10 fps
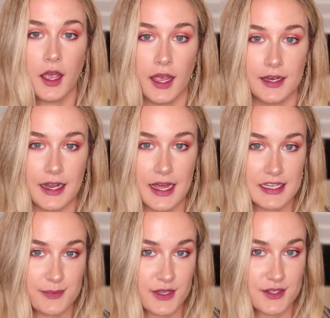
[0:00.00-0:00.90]
And
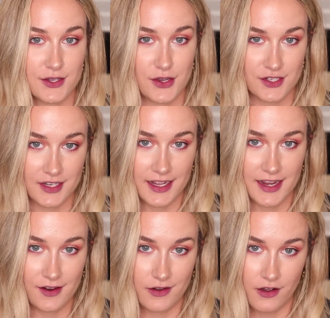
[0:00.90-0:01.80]
last but
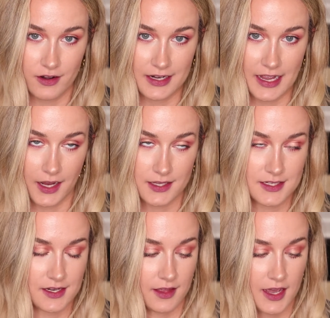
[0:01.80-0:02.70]
certainly not
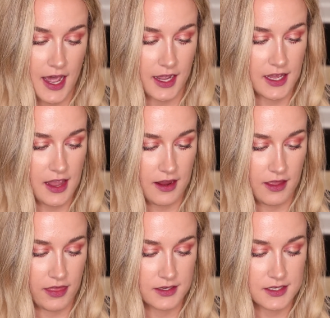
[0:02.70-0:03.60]
least, the khaki.
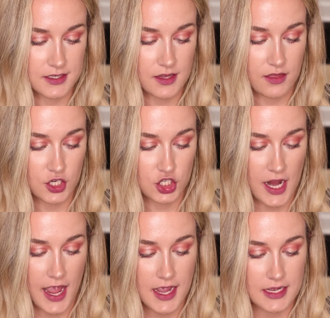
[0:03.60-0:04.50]
This is the
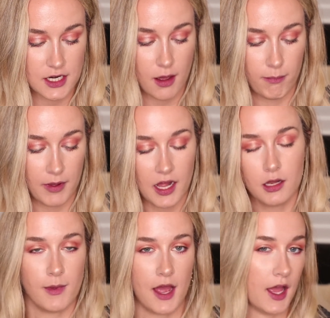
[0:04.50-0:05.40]
shade a
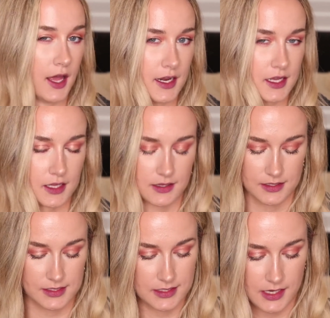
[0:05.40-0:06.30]
Balmain
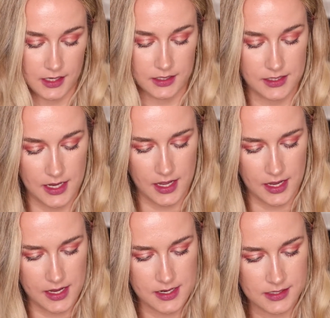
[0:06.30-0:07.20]
Instinct,
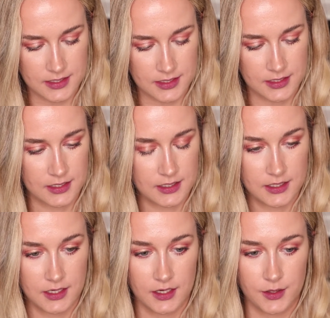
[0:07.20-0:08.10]
and
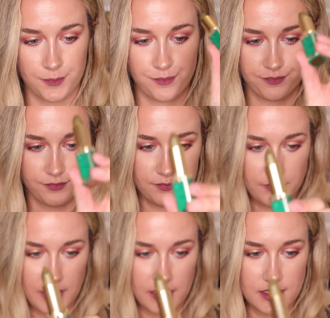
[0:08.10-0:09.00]

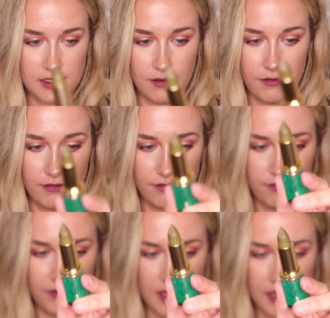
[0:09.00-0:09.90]
it is
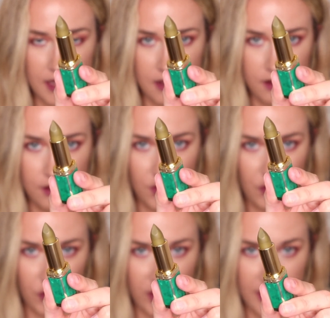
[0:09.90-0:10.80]
V
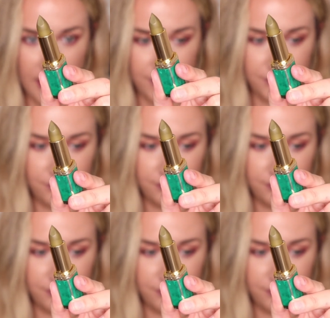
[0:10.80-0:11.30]
green.